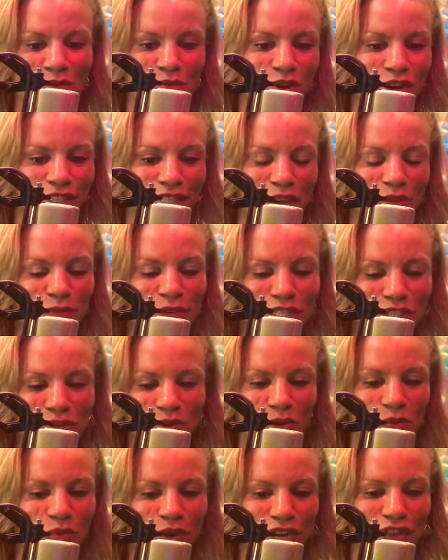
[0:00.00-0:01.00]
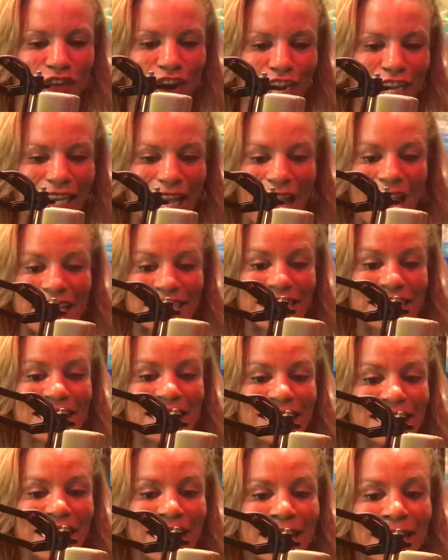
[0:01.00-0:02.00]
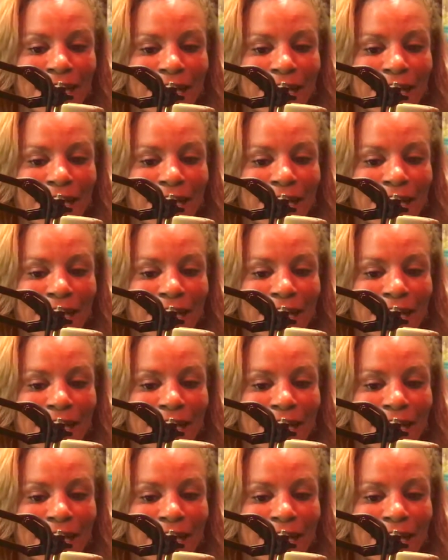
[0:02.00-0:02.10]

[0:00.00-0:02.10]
work that we do in one of our classes.